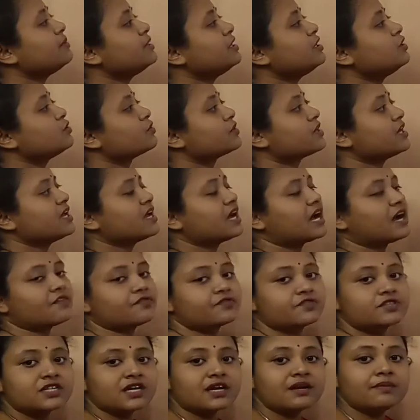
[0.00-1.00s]
be looking
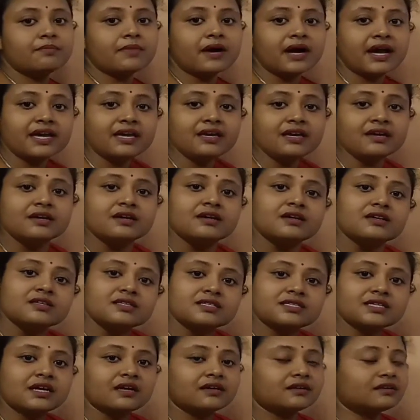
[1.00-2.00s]
after my
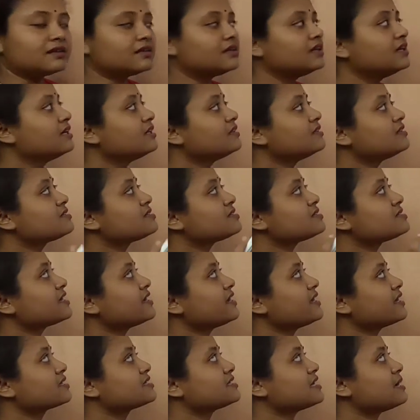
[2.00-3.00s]
son. This is
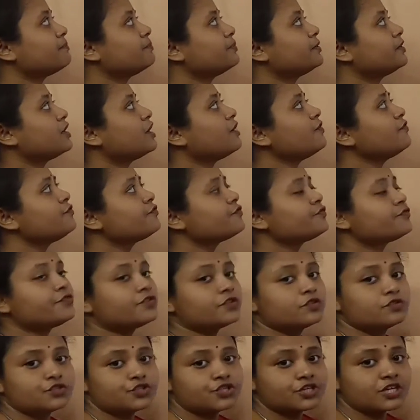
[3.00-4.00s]
an example of
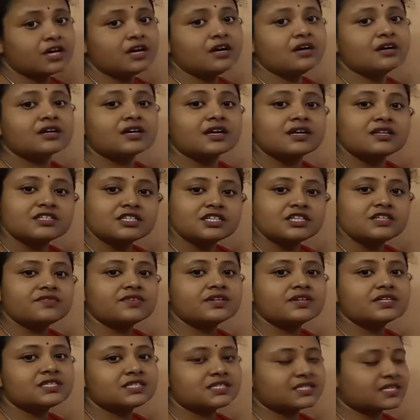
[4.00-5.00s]
future
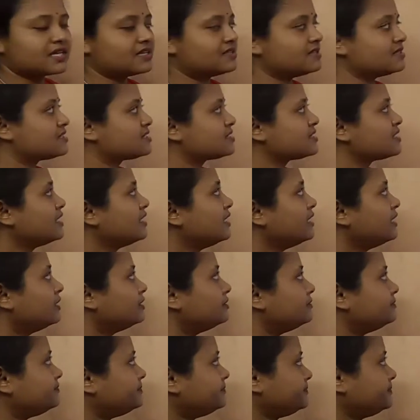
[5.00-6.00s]
continuous tense.
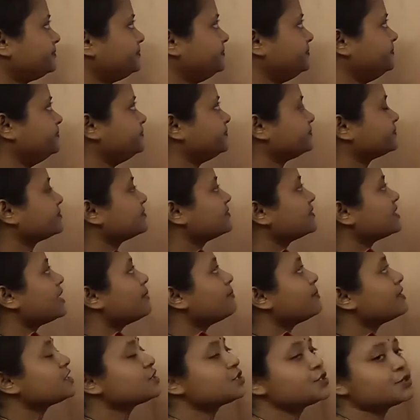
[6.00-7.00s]

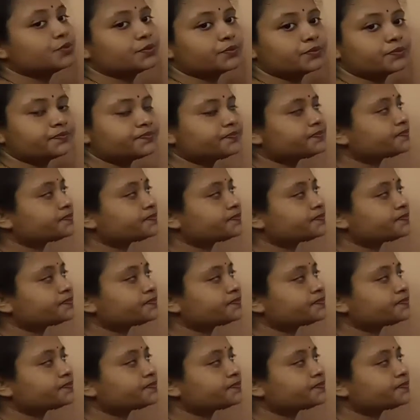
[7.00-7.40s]
Number 2.